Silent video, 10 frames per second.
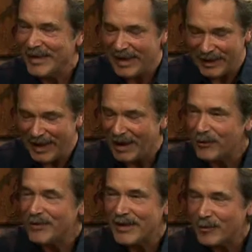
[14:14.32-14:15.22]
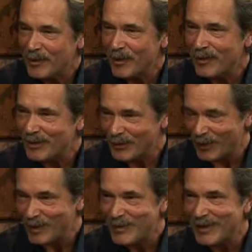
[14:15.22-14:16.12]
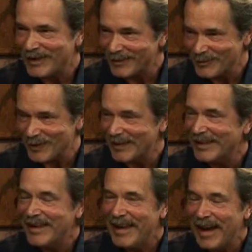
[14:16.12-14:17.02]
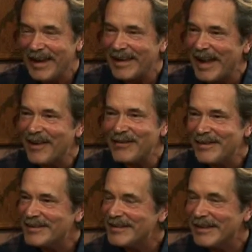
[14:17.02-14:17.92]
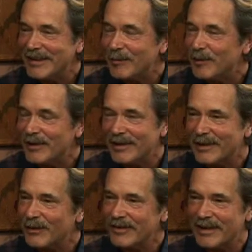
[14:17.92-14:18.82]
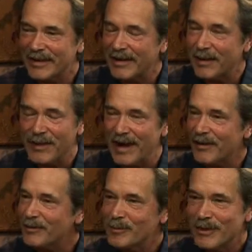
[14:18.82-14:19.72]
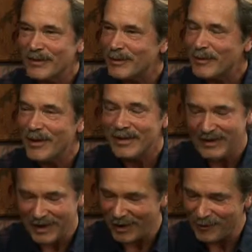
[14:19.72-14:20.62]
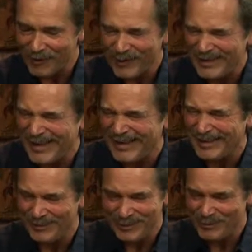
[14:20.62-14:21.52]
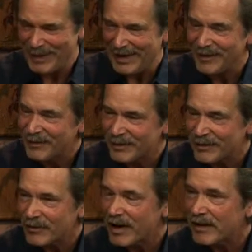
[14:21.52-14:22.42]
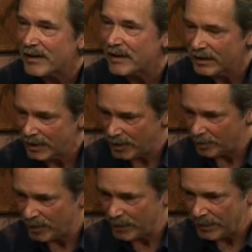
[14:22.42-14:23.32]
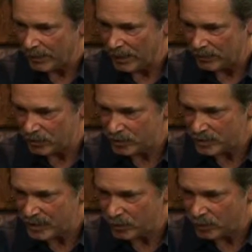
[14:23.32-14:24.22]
And I had resentment over this one bill, Bernie. I had an SDG&E bill, and it was like $1,000 a month. Yeah. And I wrote that, and it was painful to write it there. Yeah. But I took in that